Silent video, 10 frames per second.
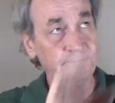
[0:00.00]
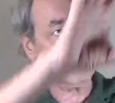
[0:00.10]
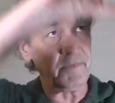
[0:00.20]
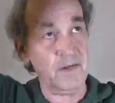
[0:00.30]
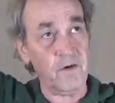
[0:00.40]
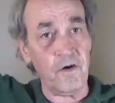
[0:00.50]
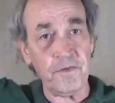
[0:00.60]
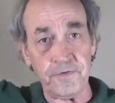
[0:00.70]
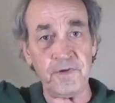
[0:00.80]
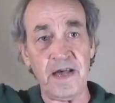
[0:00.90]
you know, all
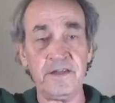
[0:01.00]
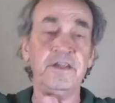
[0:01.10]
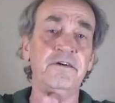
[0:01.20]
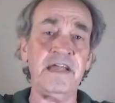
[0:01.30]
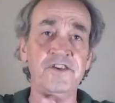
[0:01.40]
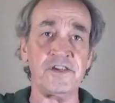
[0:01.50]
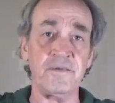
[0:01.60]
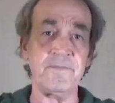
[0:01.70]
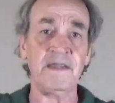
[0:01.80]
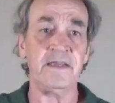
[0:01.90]
throughout Eurasia,
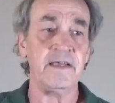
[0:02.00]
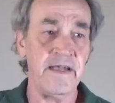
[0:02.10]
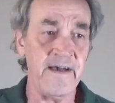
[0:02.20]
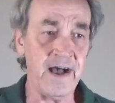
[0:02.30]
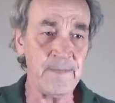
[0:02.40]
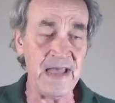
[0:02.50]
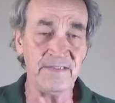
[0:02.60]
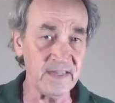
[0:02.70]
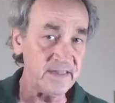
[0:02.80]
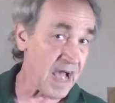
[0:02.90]
and
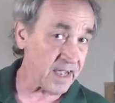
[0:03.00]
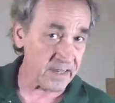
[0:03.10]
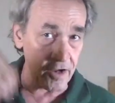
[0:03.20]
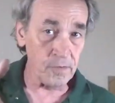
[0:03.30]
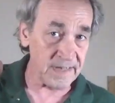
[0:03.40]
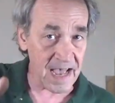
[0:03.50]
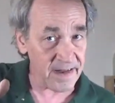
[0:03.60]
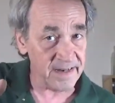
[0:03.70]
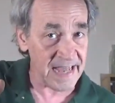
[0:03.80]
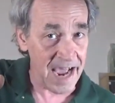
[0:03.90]
did not go down
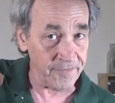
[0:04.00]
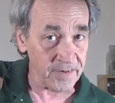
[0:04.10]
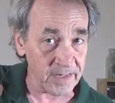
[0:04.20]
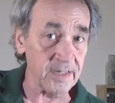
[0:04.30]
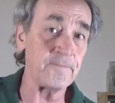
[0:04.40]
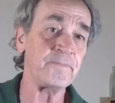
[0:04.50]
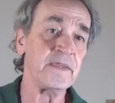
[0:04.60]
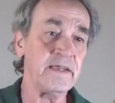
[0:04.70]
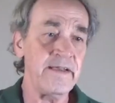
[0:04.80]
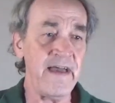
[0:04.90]
into Africa.
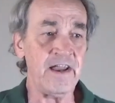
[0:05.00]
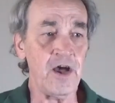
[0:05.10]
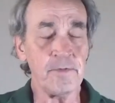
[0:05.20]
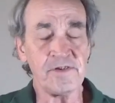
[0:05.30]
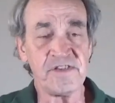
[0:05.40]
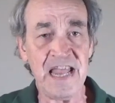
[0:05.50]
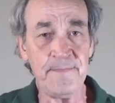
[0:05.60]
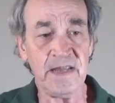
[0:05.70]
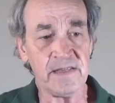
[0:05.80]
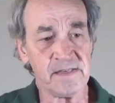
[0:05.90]
And Homo
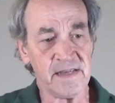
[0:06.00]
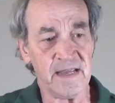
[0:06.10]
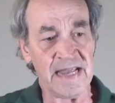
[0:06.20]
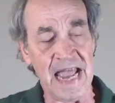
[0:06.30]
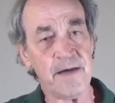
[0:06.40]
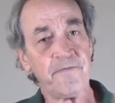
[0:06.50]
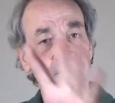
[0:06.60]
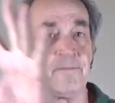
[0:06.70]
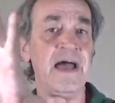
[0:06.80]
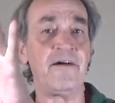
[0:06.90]
sapiens came
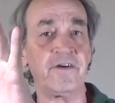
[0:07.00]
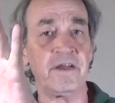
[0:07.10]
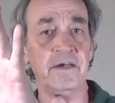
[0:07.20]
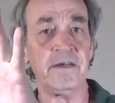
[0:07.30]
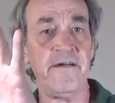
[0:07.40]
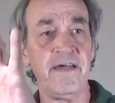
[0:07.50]
from Africa